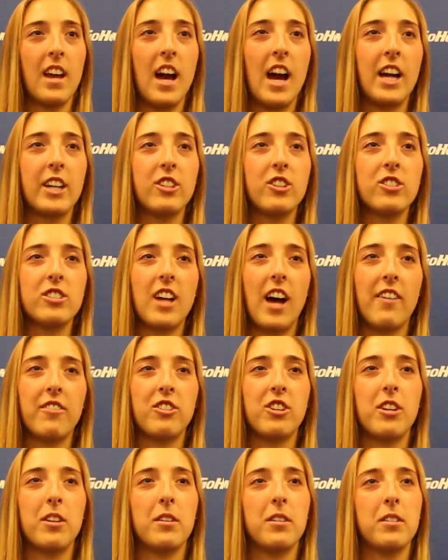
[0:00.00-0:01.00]
I chose
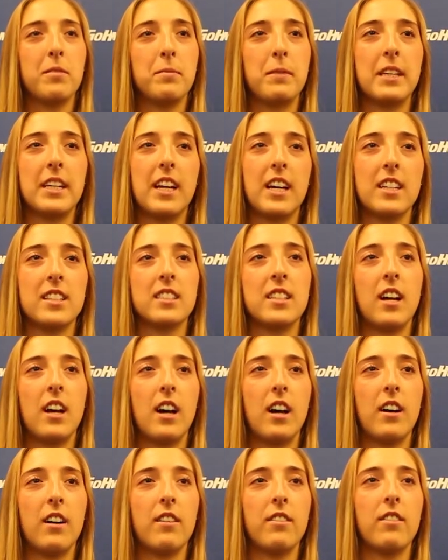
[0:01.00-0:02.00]
Hofstra because
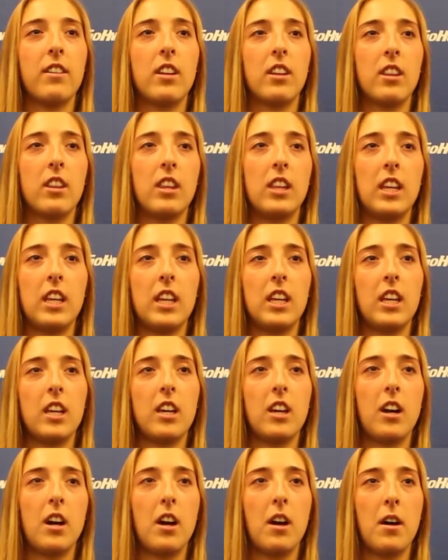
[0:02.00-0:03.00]
of
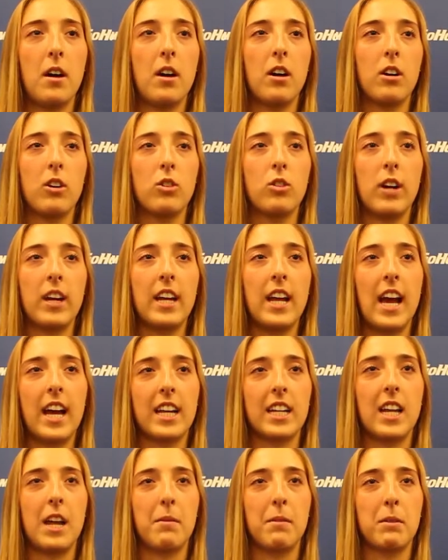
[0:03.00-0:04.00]
the great
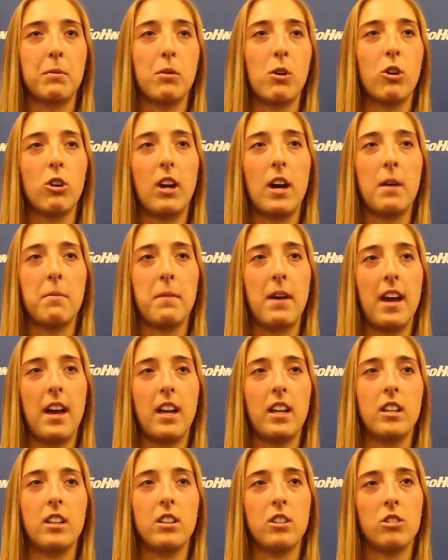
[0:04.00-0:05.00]
academic program
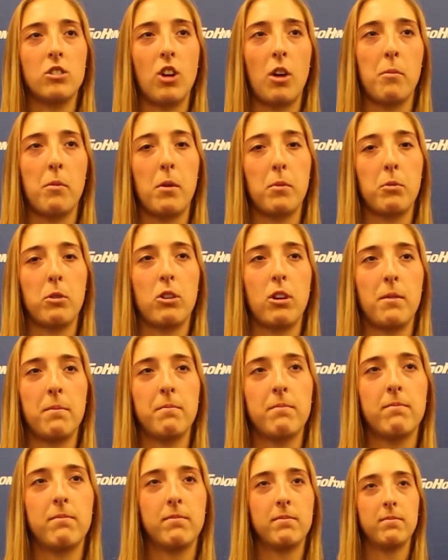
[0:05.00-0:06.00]
and softball program.